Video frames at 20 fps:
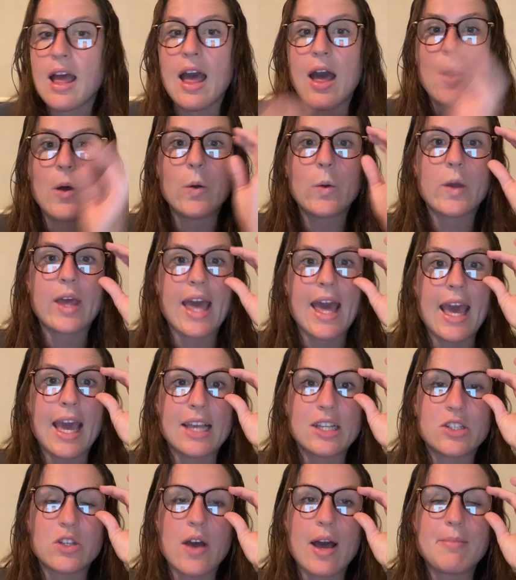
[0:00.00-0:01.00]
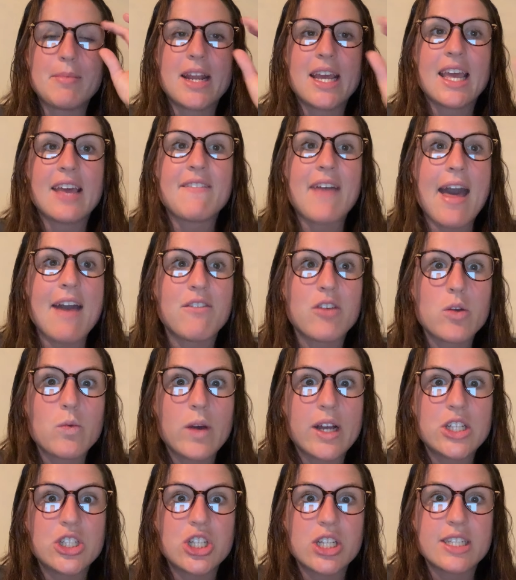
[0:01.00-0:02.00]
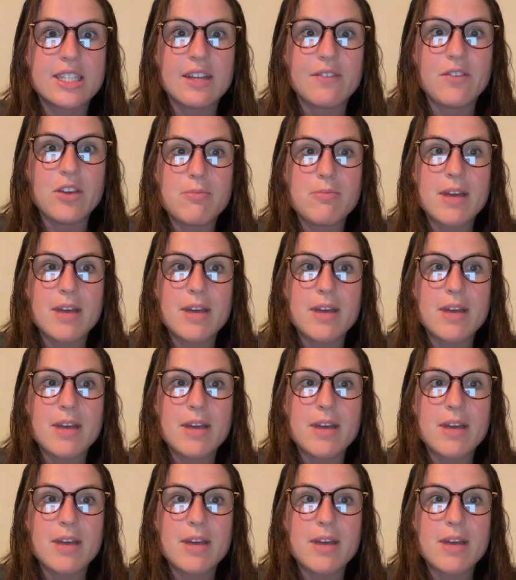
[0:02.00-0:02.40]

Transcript: Okay, so I'm going to give everyone just a